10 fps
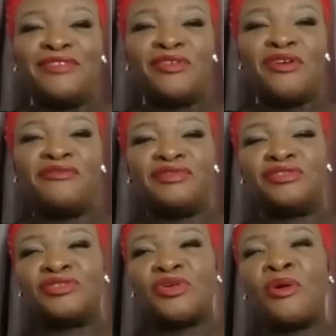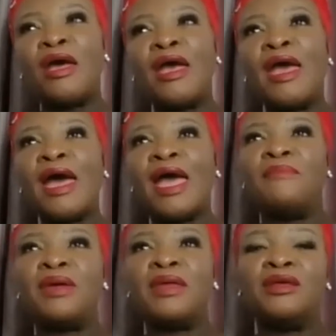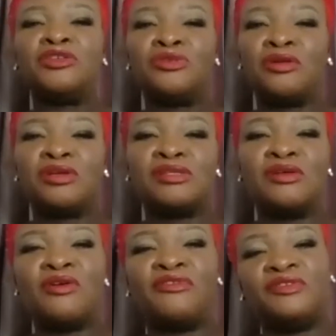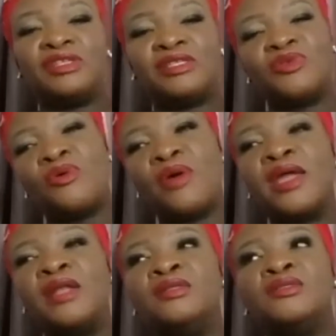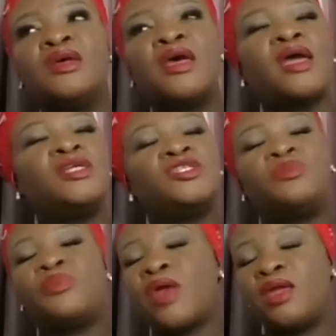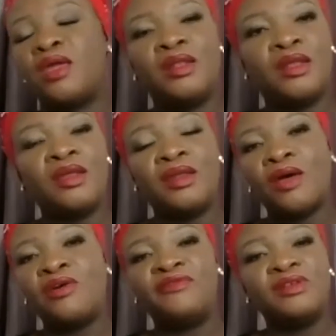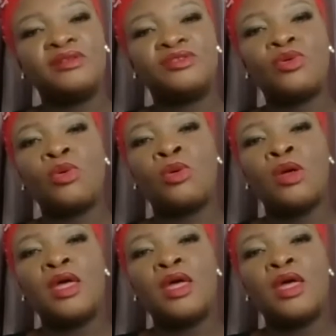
an office, so I managed to close the office door and I just pray in the office. So